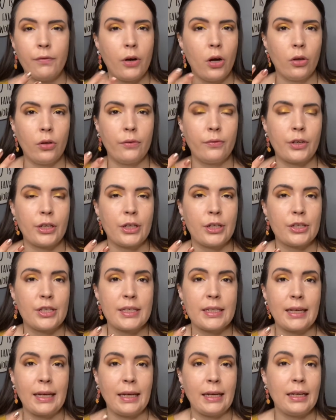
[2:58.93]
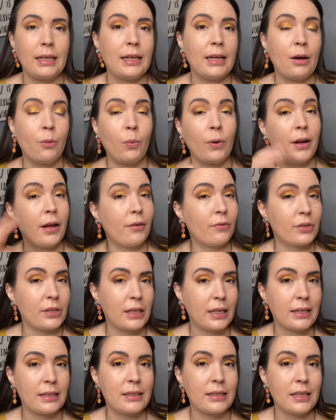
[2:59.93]
all over your skin when
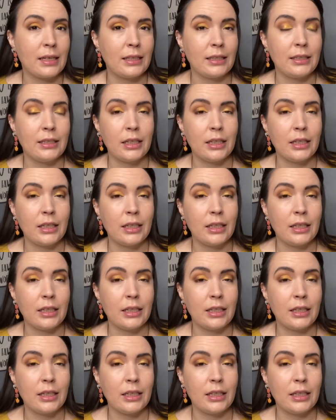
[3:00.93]
everything is said and